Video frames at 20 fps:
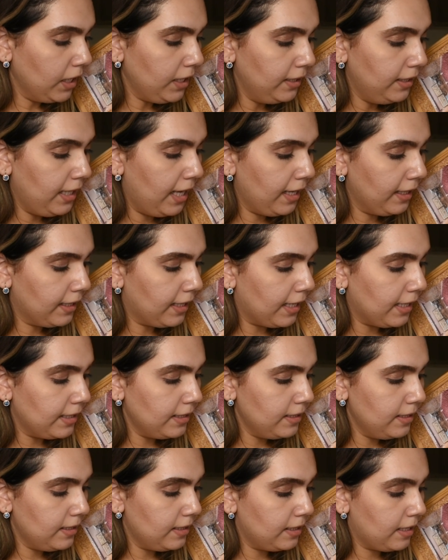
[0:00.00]
yeah
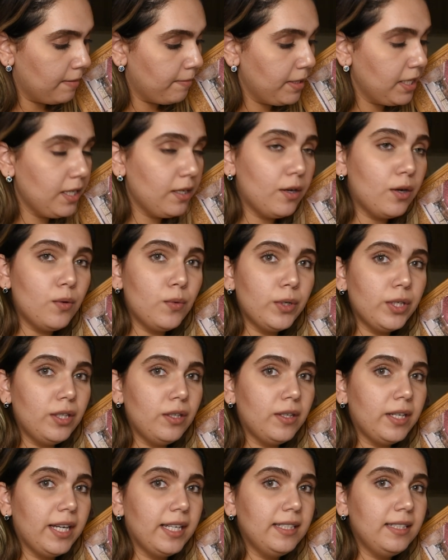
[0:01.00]
guys let me know what
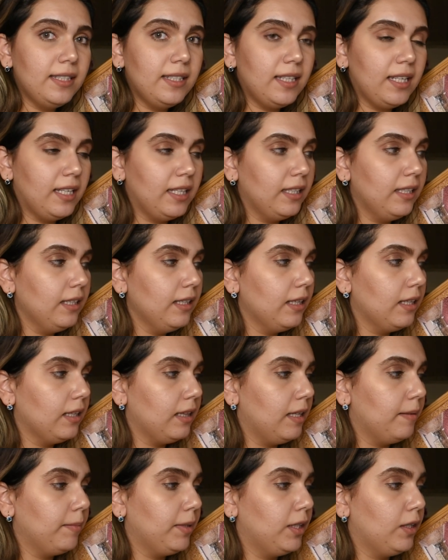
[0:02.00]
you guys think
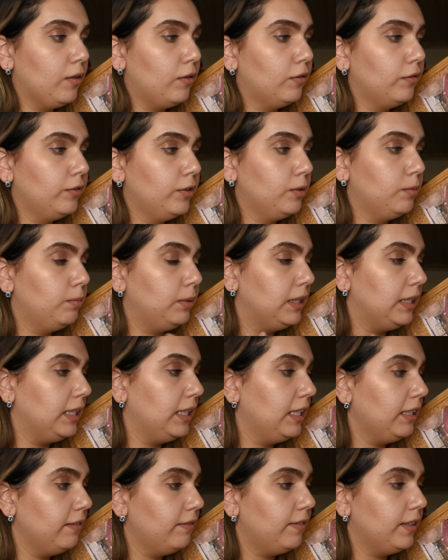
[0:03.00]
let me know if you
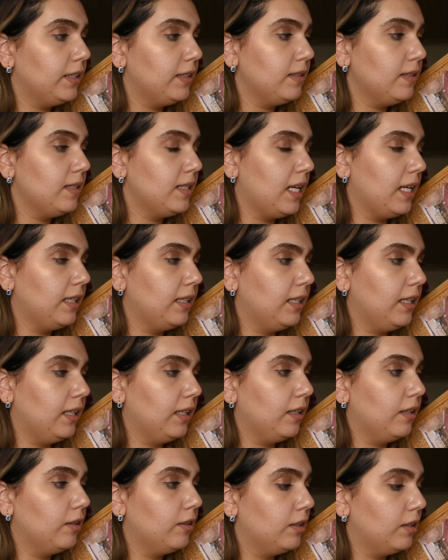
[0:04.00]
believe in
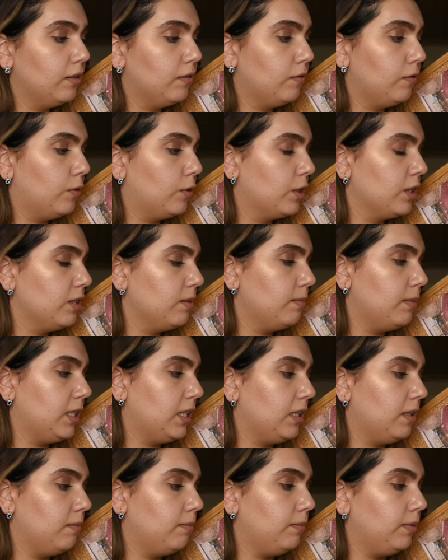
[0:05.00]
sending good
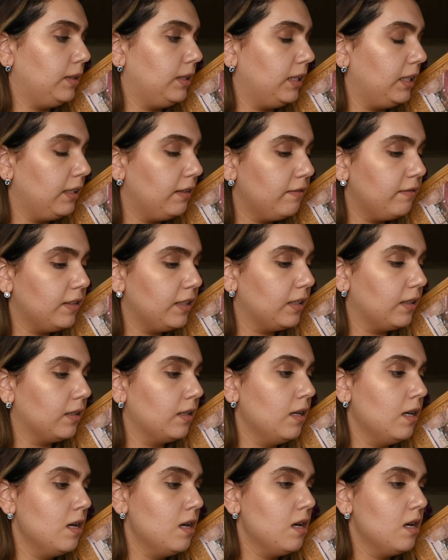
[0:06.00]
enforcement and believing
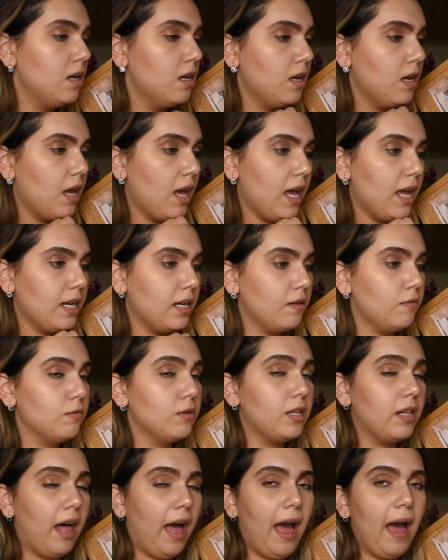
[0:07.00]
and it
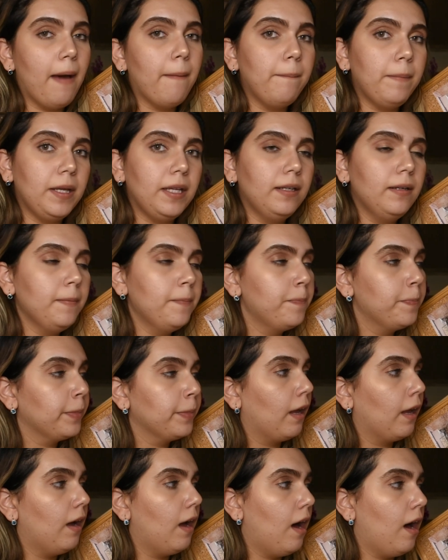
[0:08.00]
will happen
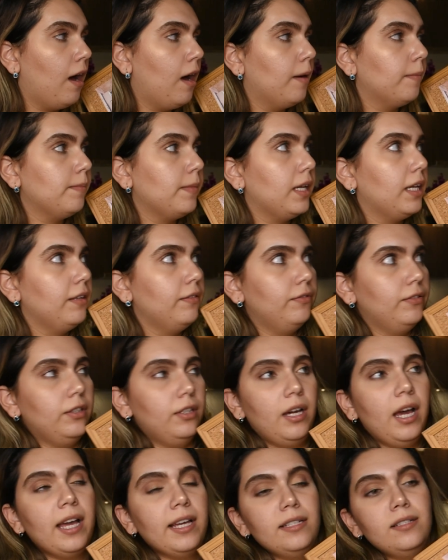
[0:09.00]
um, if you
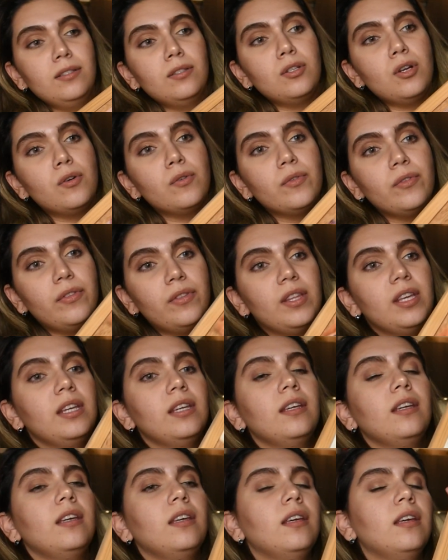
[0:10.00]
guys don't
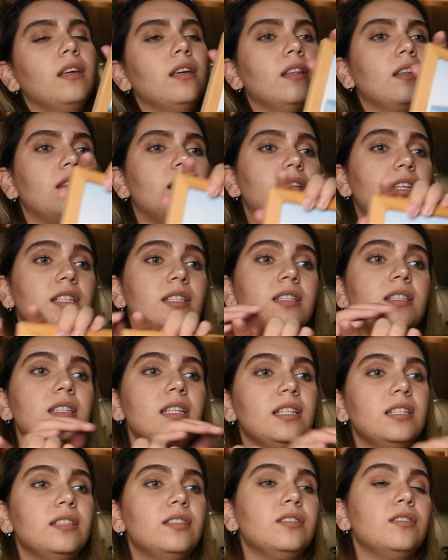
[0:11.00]
think this
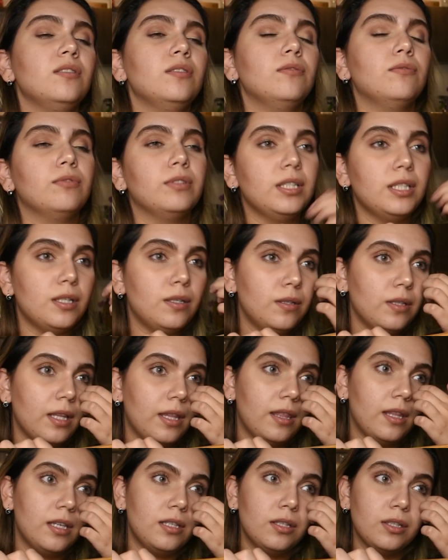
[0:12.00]
is real
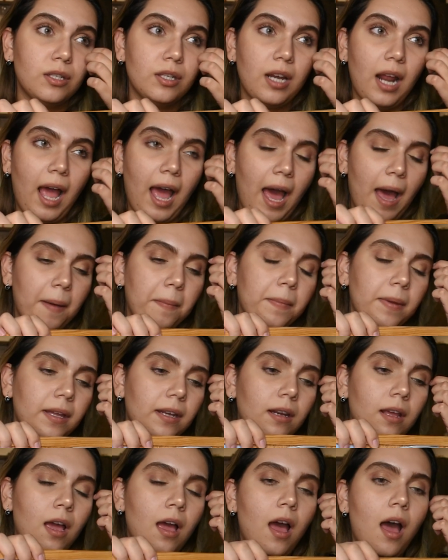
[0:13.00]
and this could
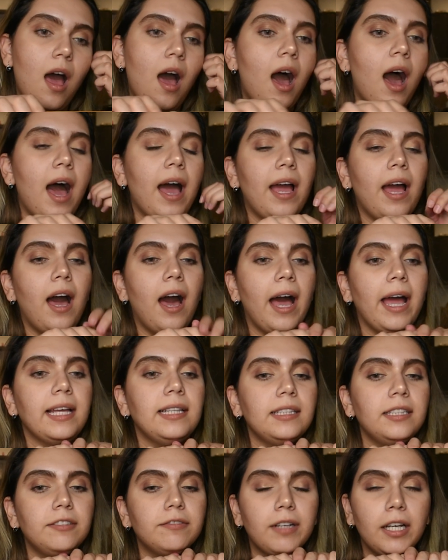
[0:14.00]
happen I
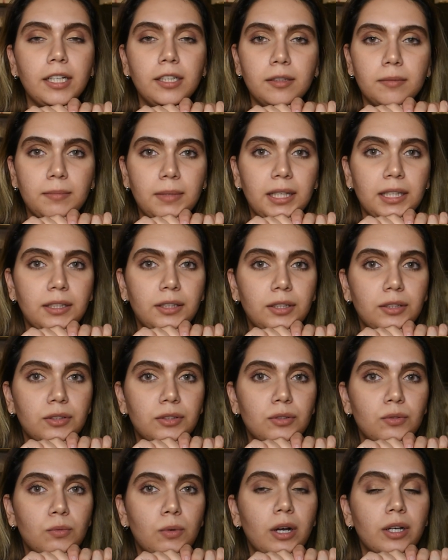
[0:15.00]
highly recommend you
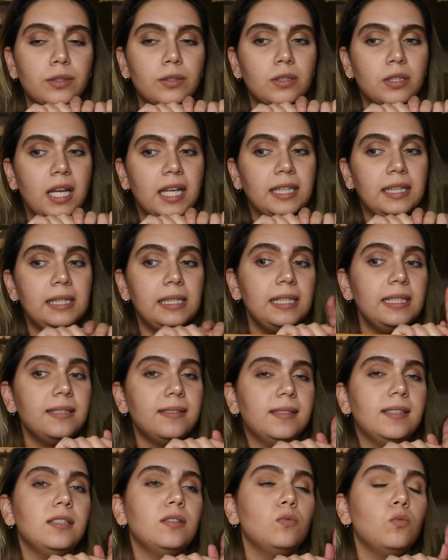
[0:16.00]
to watch at
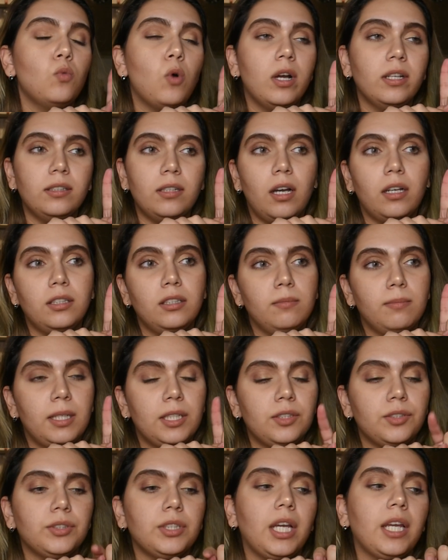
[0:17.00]
least this one
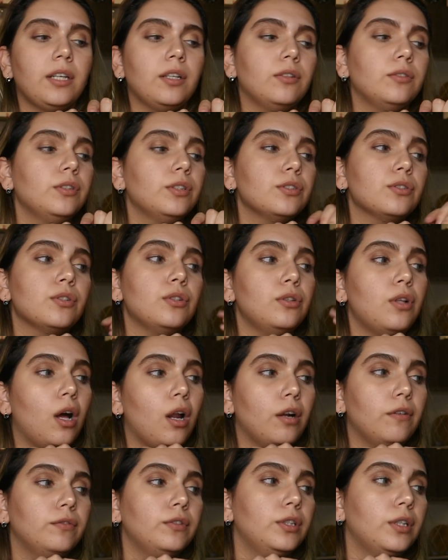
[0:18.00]
documentary. I know there's a
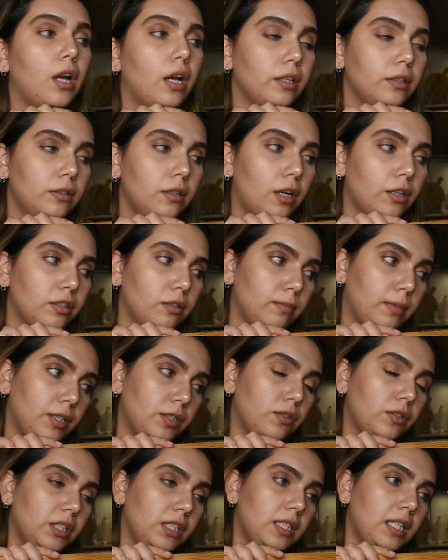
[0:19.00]
lot of good
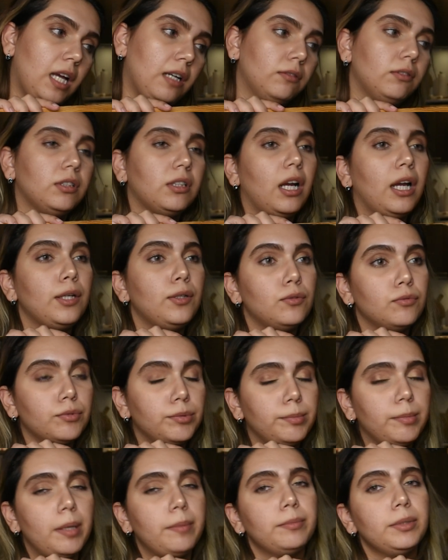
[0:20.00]
documentaries out there. I don't
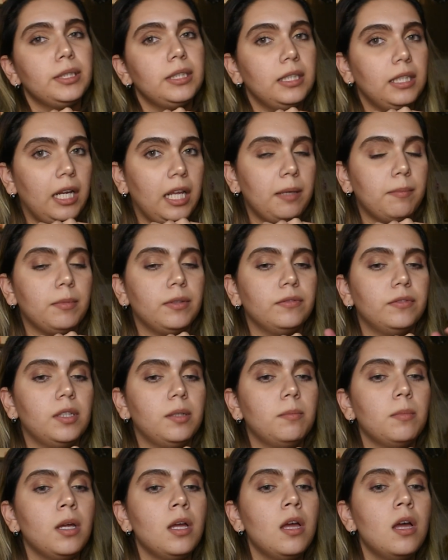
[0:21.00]
remember the name of
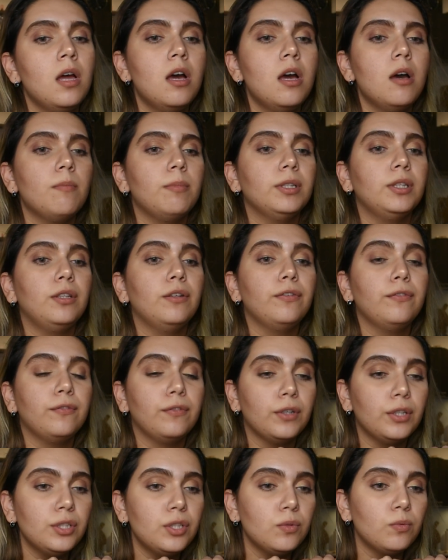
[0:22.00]
them, but the
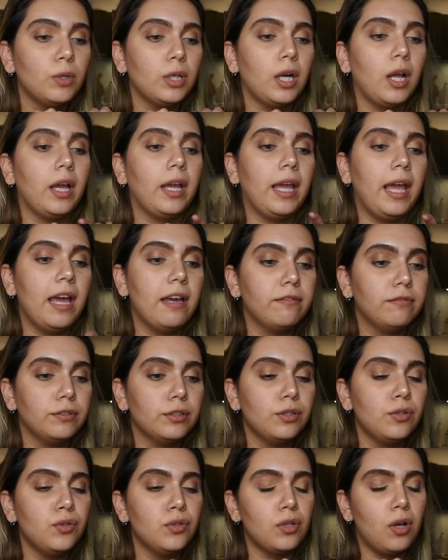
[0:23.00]
first one I
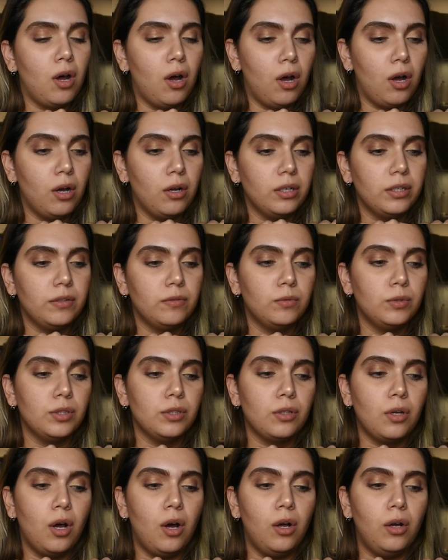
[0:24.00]
ever saw was
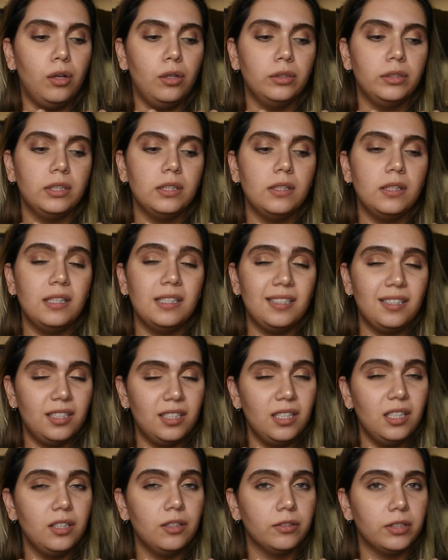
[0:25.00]
called The
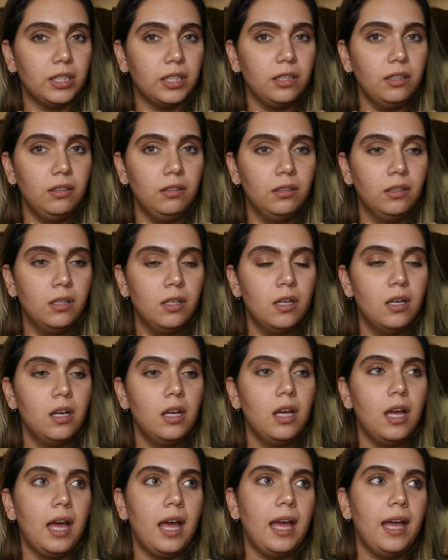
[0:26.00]
Secret
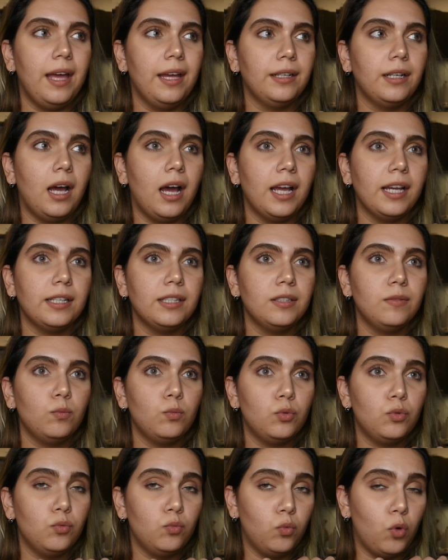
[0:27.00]
and I
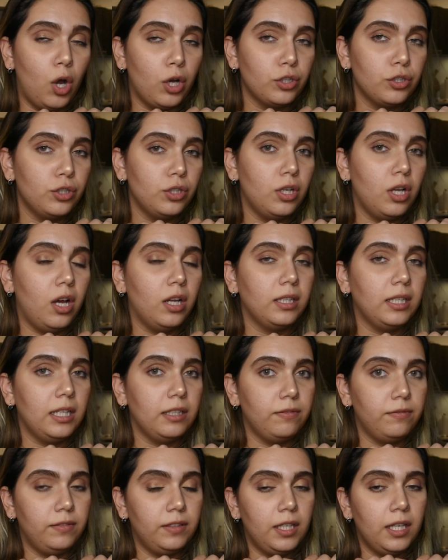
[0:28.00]
watched it on
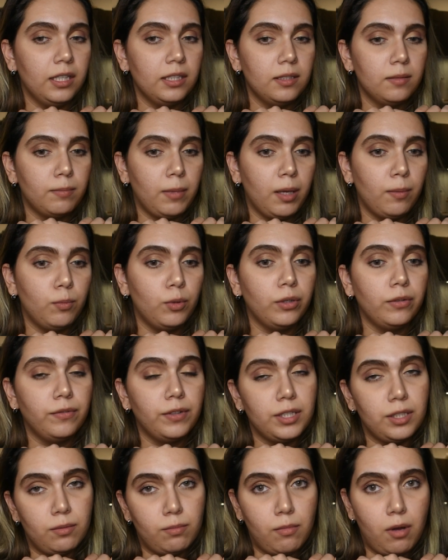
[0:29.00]
Netflix. My
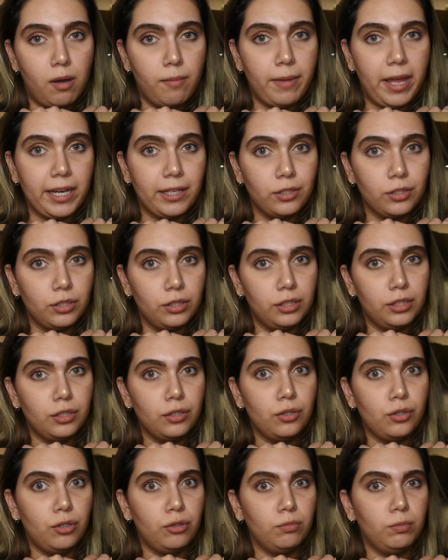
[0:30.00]
boyfriend's mom actually
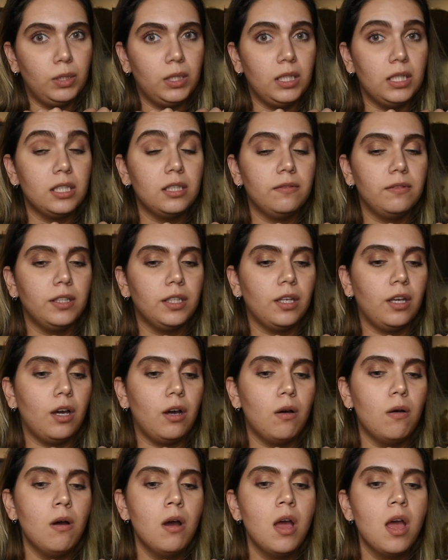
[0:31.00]
showed me this
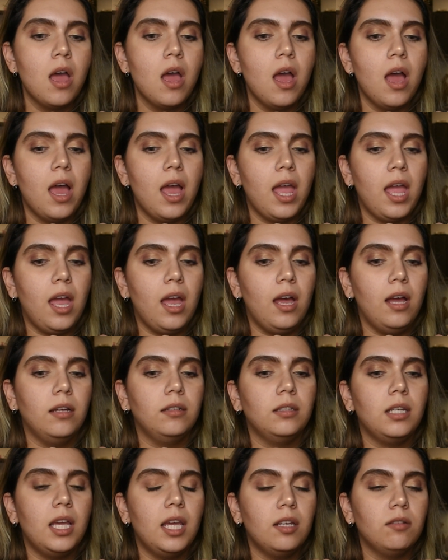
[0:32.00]
video
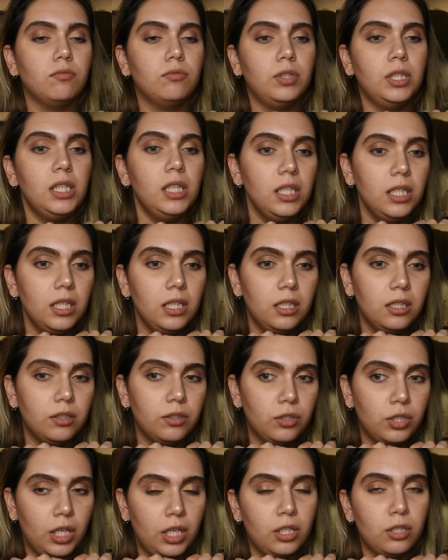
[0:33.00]
and it really
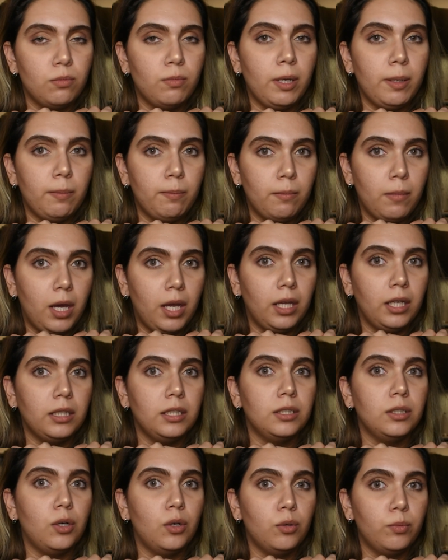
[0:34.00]
changed my mind
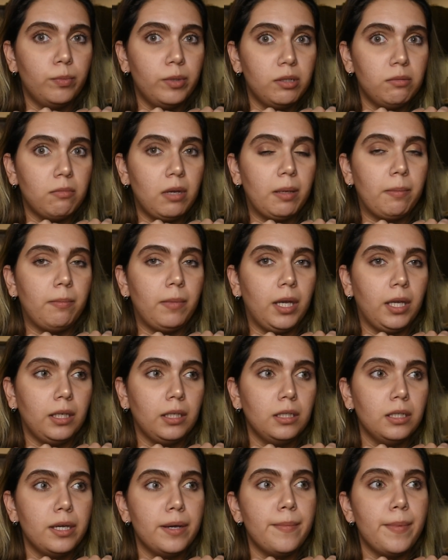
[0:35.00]
and opened my
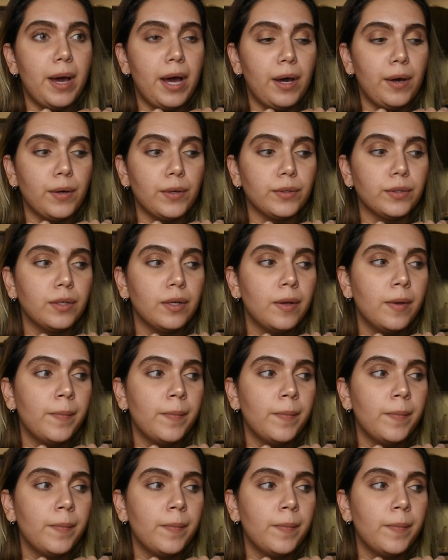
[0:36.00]
mind about